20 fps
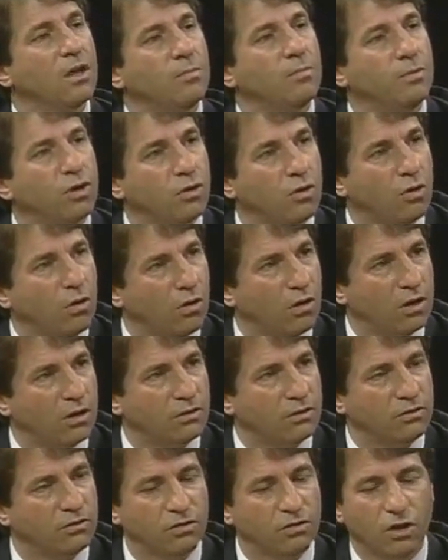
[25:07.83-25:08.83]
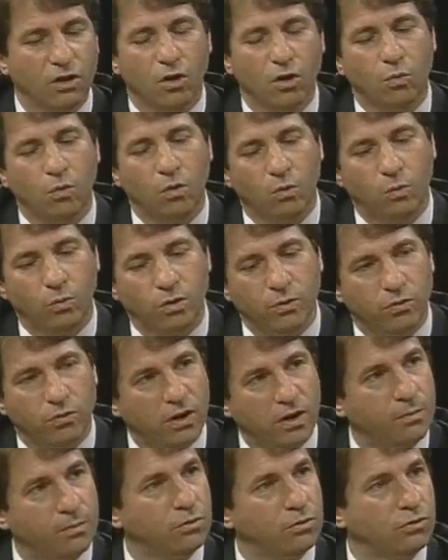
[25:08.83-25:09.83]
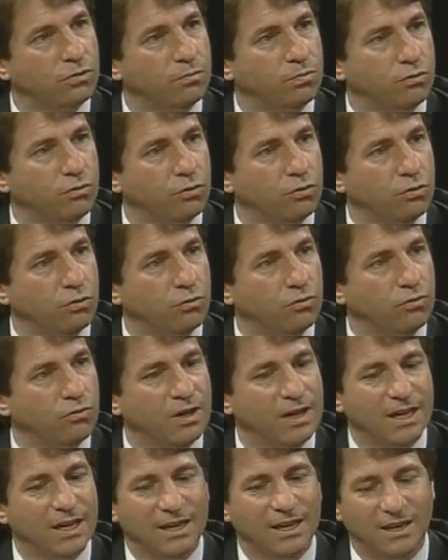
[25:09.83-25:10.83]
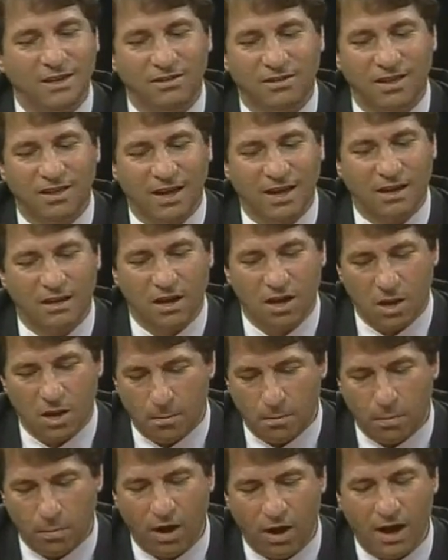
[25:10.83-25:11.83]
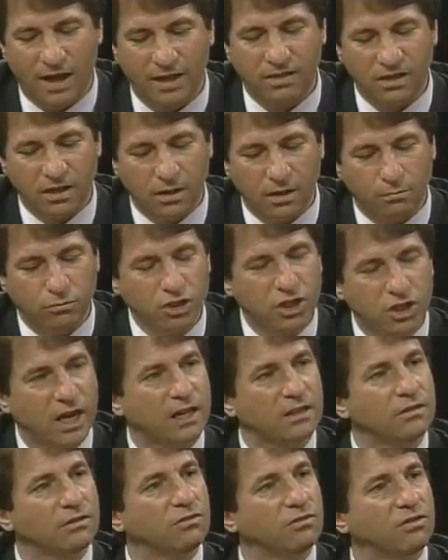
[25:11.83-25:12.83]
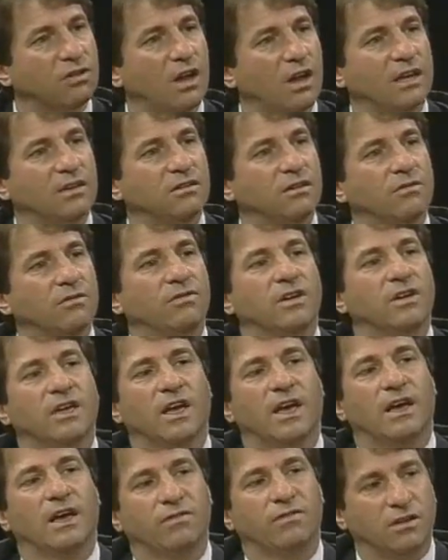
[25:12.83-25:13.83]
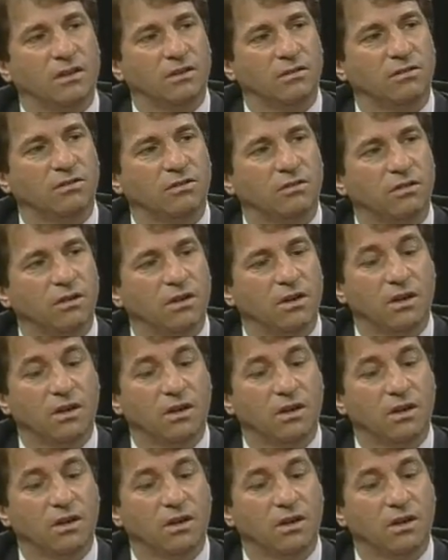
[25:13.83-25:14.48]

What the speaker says: because what we were able to prove is that by the objective scientific evidence,